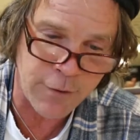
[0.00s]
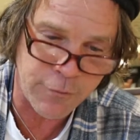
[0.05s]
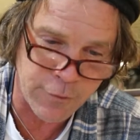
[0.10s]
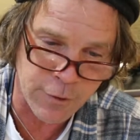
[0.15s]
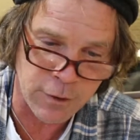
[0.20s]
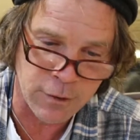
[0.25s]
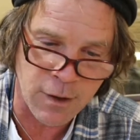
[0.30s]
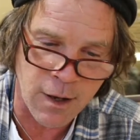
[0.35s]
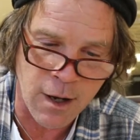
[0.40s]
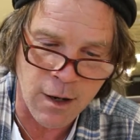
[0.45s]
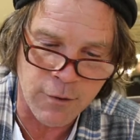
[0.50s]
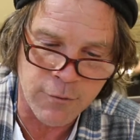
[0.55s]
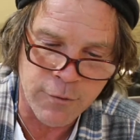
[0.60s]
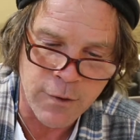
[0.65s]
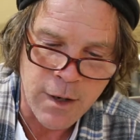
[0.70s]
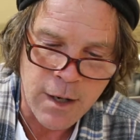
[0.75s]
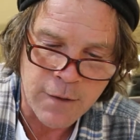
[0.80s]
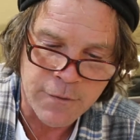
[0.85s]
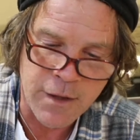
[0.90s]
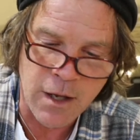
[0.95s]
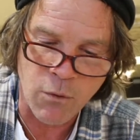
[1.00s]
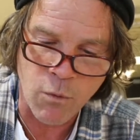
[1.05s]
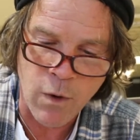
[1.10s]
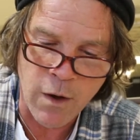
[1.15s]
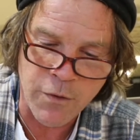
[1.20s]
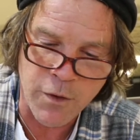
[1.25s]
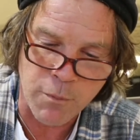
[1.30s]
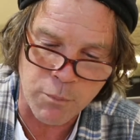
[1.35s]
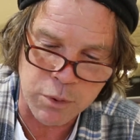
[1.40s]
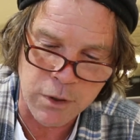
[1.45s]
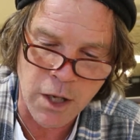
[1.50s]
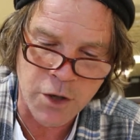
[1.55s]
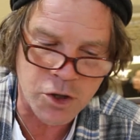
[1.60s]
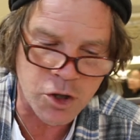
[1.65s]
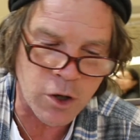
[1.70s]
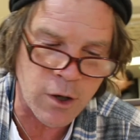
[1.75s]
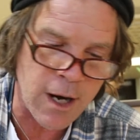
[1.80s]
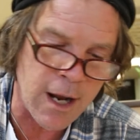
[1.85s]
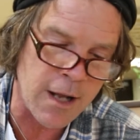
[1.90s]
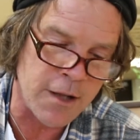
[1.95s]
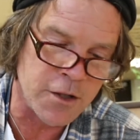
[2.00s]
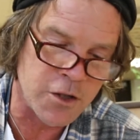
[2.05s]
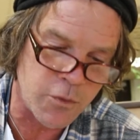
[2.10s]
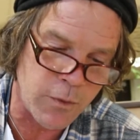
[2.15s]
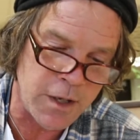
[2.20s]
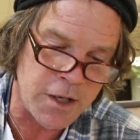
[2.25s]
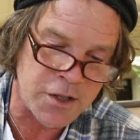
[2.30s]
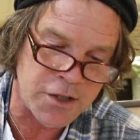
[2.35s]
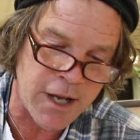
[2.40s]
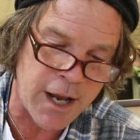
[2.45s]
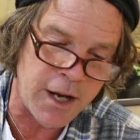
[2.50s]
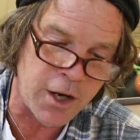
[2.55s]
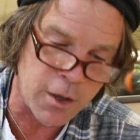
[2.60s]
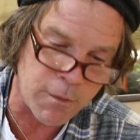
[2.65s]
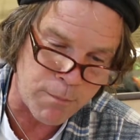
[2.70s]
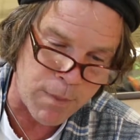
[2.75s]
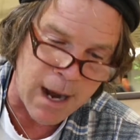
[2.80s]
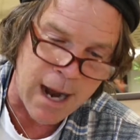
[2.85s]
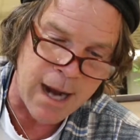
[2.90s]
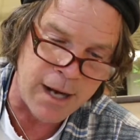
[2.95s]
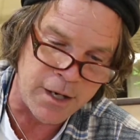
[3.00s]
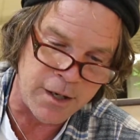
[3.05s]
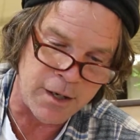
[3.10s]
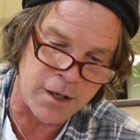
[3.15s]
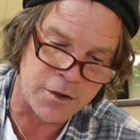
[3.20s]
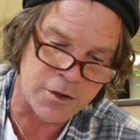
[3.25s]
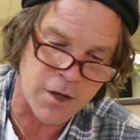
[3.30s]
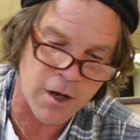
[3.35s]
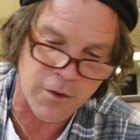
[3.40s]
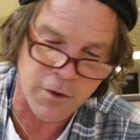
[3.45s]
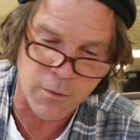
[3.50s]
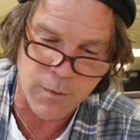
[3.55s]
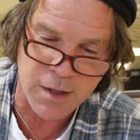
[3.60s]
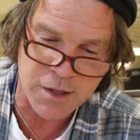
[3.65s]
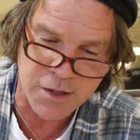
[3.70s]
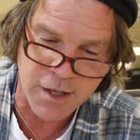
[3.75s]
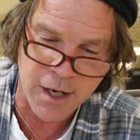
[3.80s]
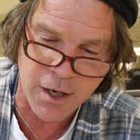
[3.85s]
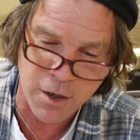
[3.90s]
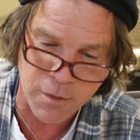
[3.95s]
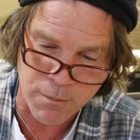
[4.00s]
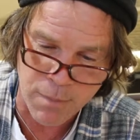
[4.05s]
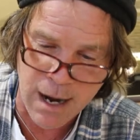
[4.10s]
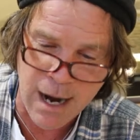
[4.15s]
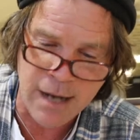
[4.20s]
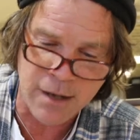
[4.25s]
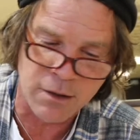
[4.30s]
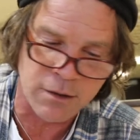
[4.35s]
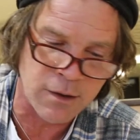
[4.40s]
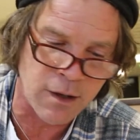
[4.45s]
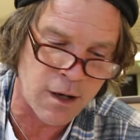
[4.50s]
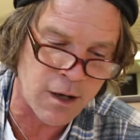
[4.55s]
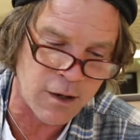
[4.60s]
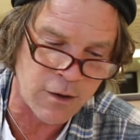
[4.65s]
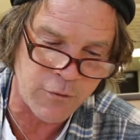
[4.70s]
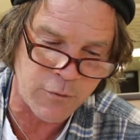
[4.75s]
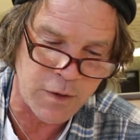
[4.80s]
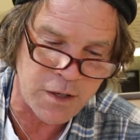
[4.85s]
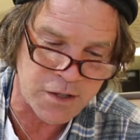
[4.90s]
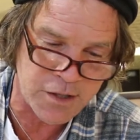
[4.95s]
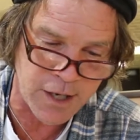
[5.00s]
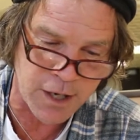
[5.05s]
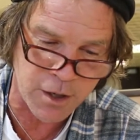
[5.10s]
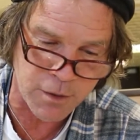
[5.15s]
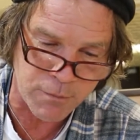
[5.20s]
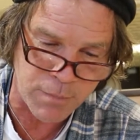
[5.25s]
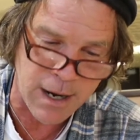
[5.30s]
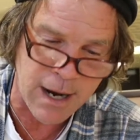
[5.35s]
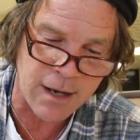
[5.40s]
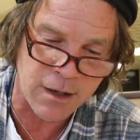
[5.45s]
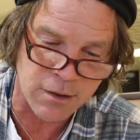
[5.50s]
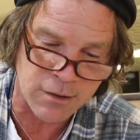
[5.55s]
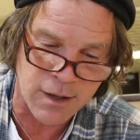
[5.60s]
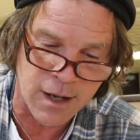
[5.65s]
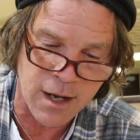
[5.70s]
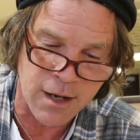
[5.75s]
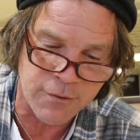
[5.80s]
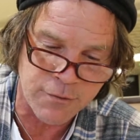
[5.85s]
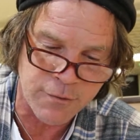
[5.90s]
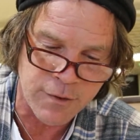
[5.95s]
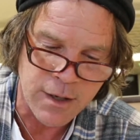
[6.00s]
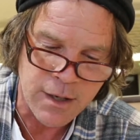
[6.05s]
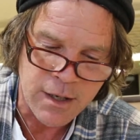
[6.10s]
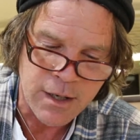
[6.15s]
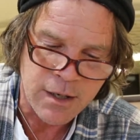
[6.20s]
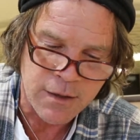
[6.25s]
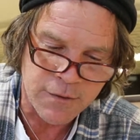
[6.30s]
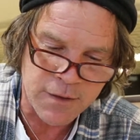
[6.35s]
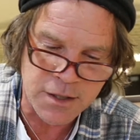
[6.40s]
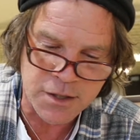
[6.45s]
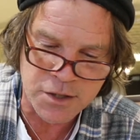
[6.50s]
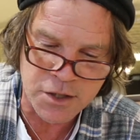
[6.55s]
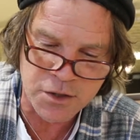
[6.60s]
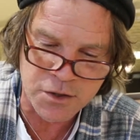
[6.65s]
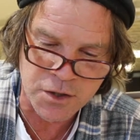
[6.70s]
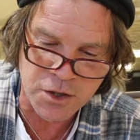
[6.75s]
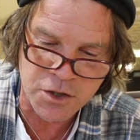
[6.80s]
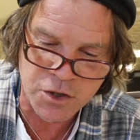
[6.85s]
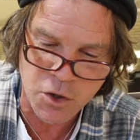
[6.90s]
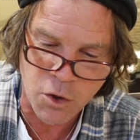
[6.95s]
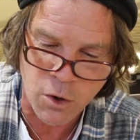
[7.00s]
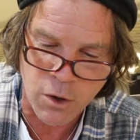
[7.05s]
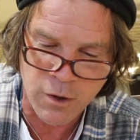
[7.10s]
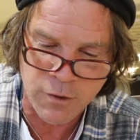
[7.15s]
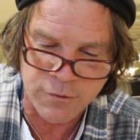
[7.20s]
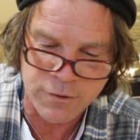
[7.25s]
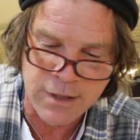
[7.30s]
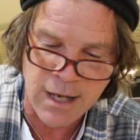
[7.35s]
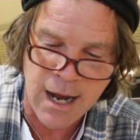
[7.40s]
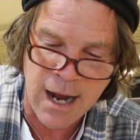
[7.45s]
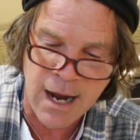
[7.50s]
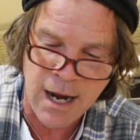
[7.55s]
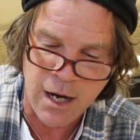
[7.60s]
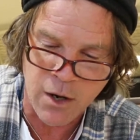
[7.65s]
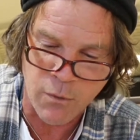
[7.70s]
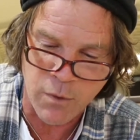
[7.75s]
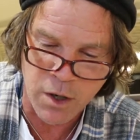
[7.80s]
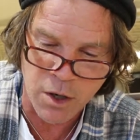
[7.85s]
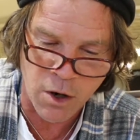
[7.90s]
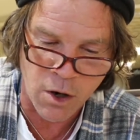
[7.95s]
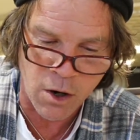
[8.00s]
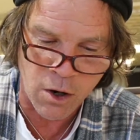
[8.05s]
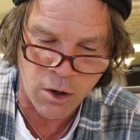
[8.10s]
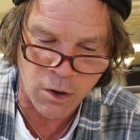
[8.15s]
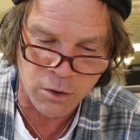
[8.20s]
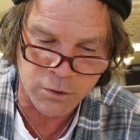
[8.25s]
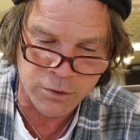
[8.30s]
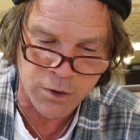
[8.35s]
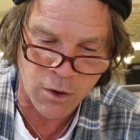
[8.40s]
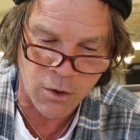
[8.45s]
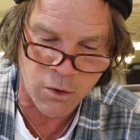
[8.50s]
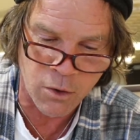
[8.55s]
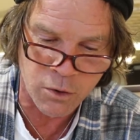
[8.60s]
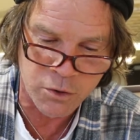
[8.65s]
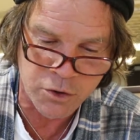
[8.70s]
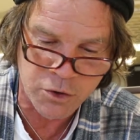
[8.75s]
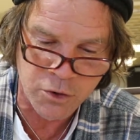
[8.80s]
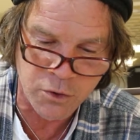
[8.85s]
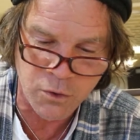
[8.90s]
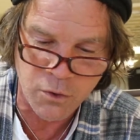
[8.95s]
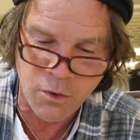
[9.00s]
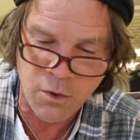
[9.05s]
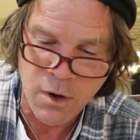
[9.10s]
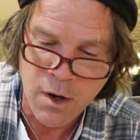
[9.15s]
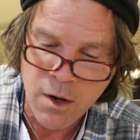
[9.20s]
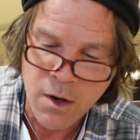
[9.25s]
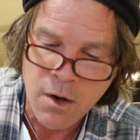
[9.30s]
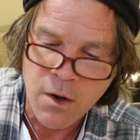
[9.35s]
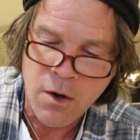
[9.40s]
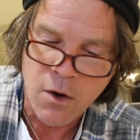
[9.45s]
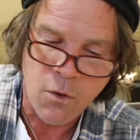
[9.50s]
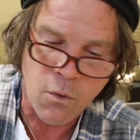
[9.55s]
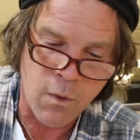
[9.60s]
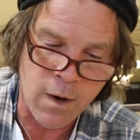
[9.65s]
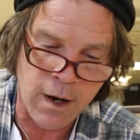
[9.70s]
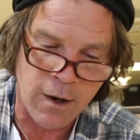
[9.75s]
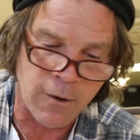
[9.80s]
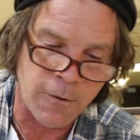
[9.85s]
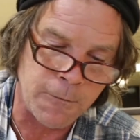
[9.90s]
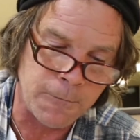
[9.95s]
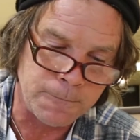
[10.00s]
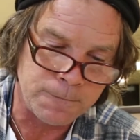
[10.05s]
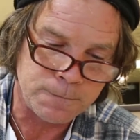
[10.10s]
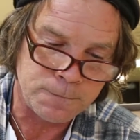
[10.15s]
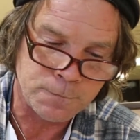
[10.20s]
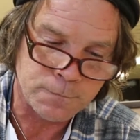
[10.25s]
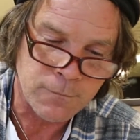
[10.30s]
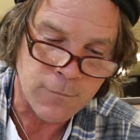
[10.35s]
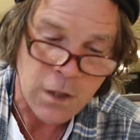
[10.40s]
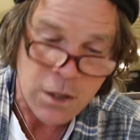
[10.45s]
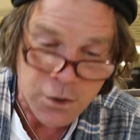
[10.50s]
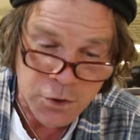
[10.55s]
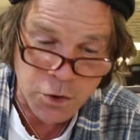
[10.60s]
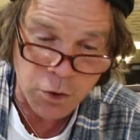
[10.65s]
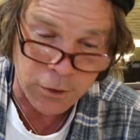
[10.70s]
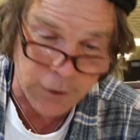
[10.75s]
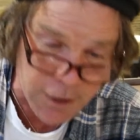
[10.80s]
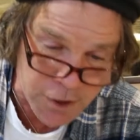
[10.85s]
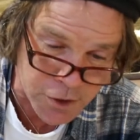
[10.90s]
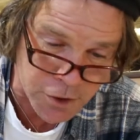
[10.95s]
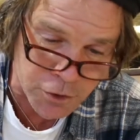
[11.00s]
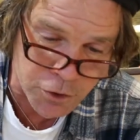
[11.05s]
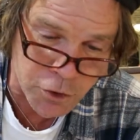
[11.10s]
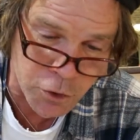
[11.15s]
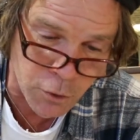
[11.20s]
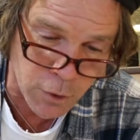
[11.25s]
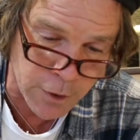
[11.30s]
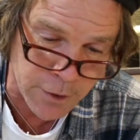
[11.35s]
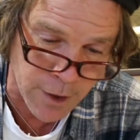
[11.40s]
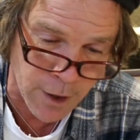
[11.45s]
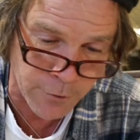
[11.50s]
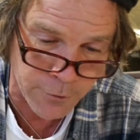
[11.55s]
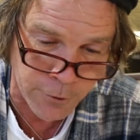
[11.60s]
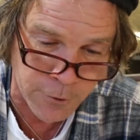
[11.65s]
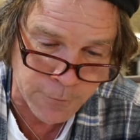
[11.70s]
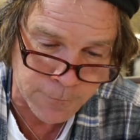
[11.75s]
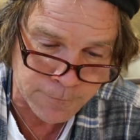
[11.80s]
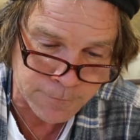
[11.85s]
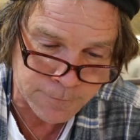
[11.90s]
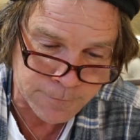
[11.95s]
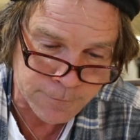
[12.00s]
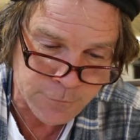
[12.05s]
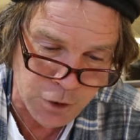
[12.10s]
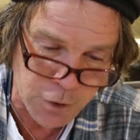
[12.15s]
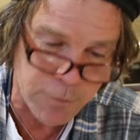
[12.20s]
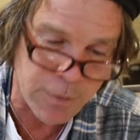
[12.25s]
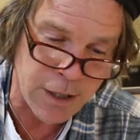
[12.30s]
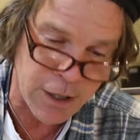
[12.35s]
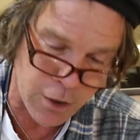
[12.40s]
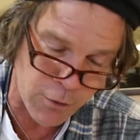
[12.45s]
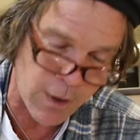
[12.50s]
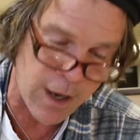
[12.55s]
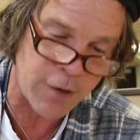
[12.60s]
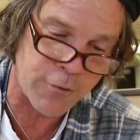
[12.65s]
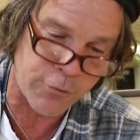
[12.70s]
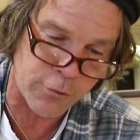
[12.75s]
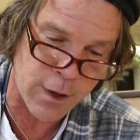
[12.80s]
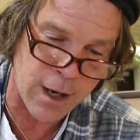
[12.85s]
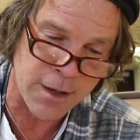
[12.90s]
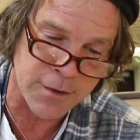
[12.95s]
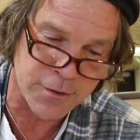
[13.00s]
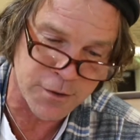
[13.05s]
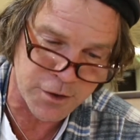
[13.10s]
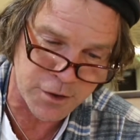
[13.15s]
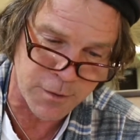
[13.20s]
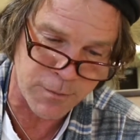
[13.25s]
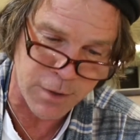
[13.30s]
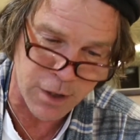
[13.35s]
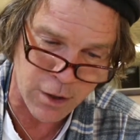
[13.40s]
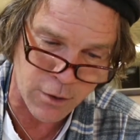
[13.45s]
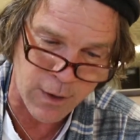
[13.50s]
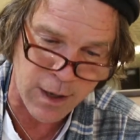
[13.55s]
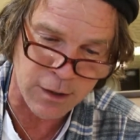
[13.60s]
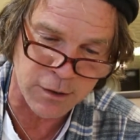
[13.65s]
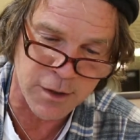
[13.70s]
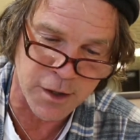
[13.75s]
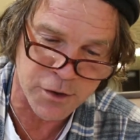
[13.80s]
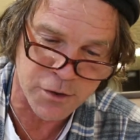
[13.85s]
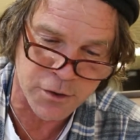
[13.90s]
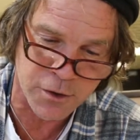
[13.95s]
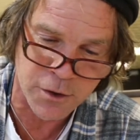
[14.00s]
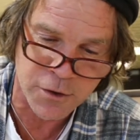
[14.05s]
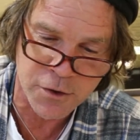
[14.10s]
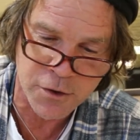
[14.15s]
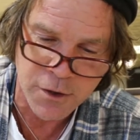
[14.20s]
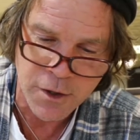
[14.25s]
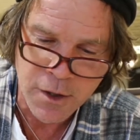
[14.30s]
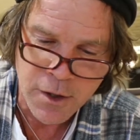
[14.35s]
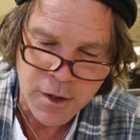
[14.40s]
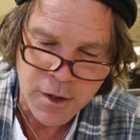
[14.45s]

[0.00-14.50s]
and love, then when the pleasure ends, we say goodbye to each other. We say goodbye to love, we say goodbye to life. This is the sort of dying we all know too well. To listen to another, to be great friends, to be great listeners,